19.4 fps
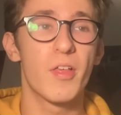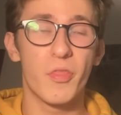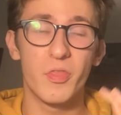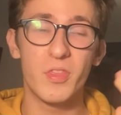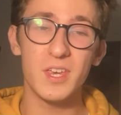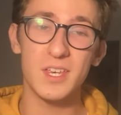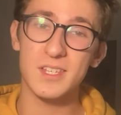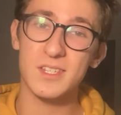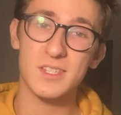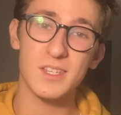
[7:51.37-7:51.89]

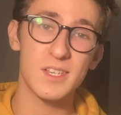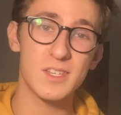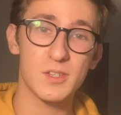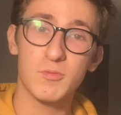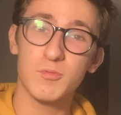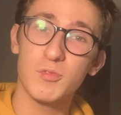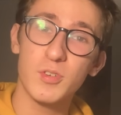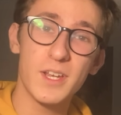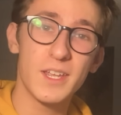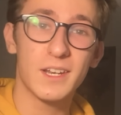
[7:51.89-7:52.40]
This is a
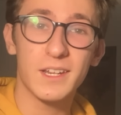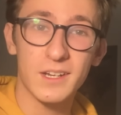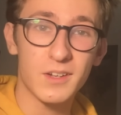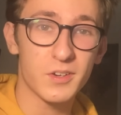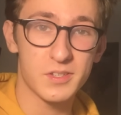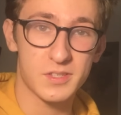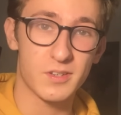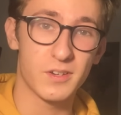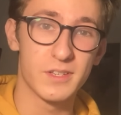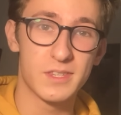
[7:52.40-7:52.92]
really
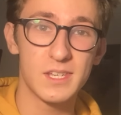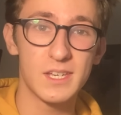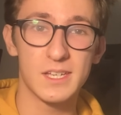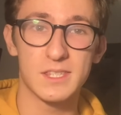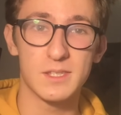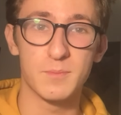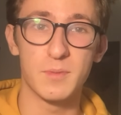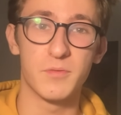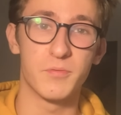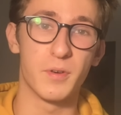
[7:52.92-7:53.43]
nice idea,
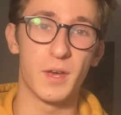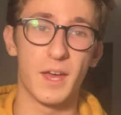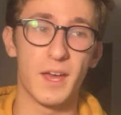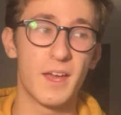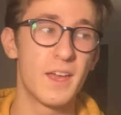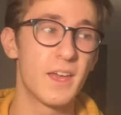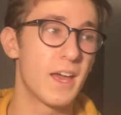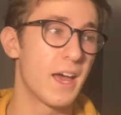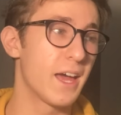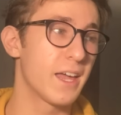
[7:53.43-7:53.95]
to be
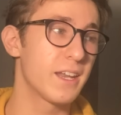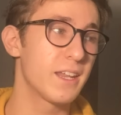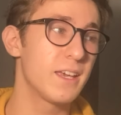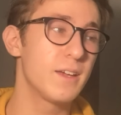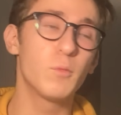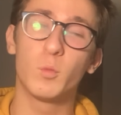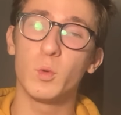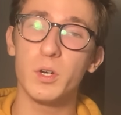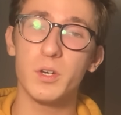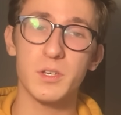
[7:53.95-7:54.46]
fair, and
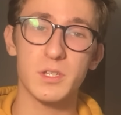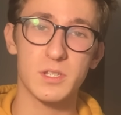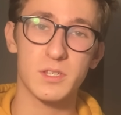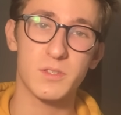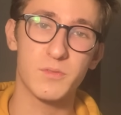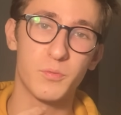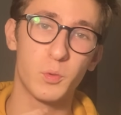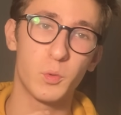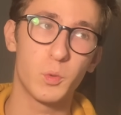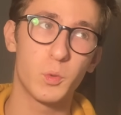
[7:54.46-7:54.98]
it works
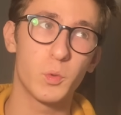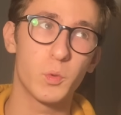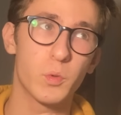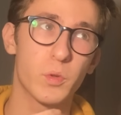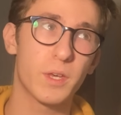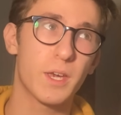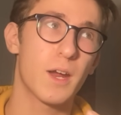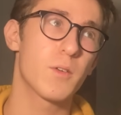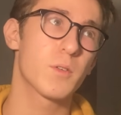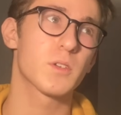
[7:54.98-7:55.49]
for
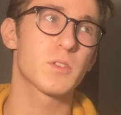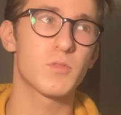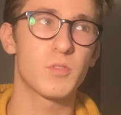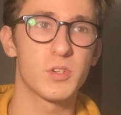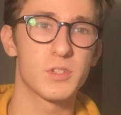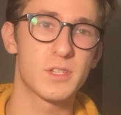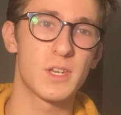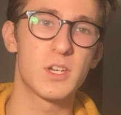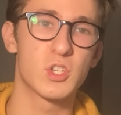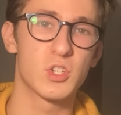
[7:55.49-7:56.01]
the
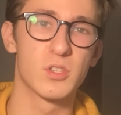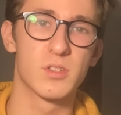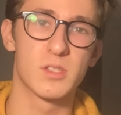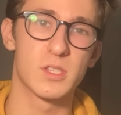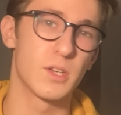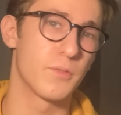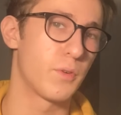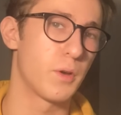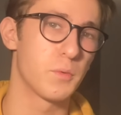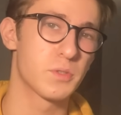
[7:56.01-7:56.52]
characterization
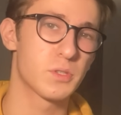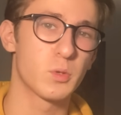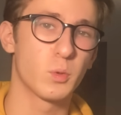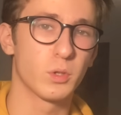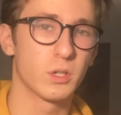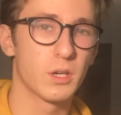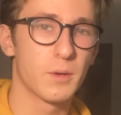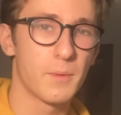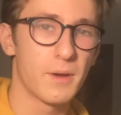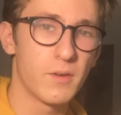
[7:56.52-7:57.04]
stuff I was
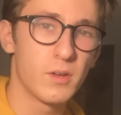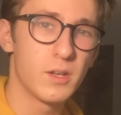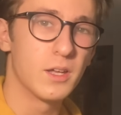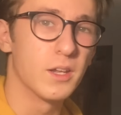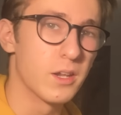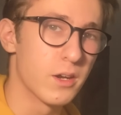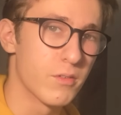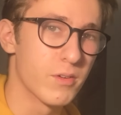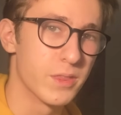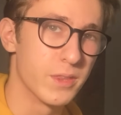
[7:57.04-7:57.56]
talking about
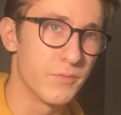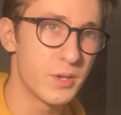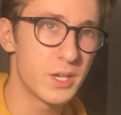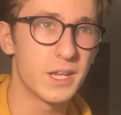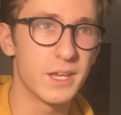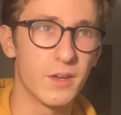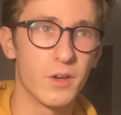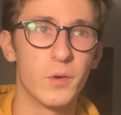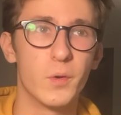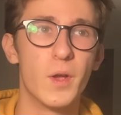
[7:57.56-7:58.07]
earlier in the
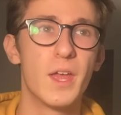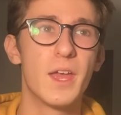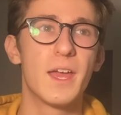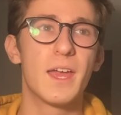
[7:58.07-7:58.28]
video.